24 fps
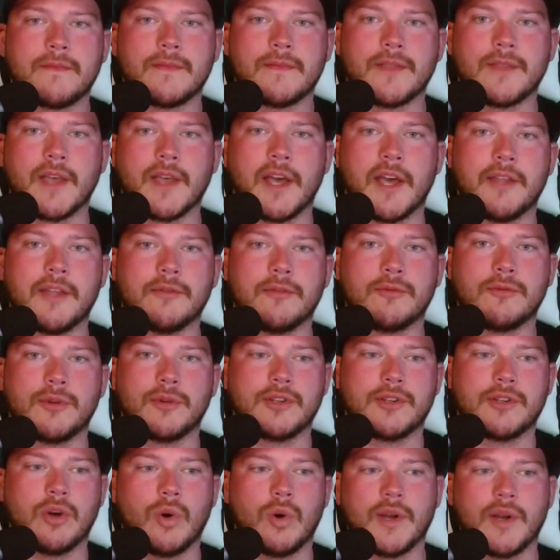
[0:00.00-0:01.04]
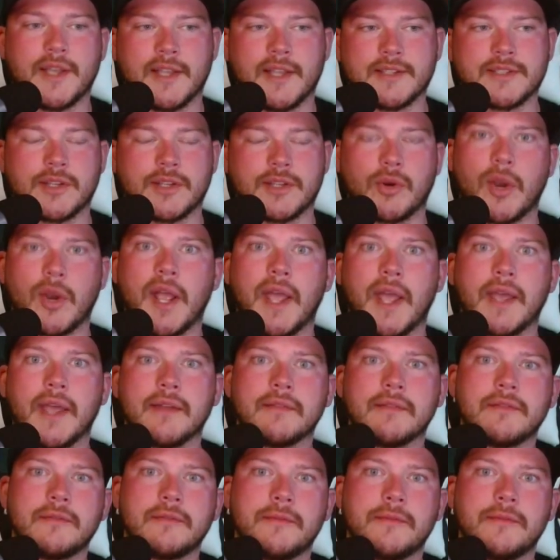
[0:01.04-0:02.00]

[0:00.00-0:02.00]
that would go against the grain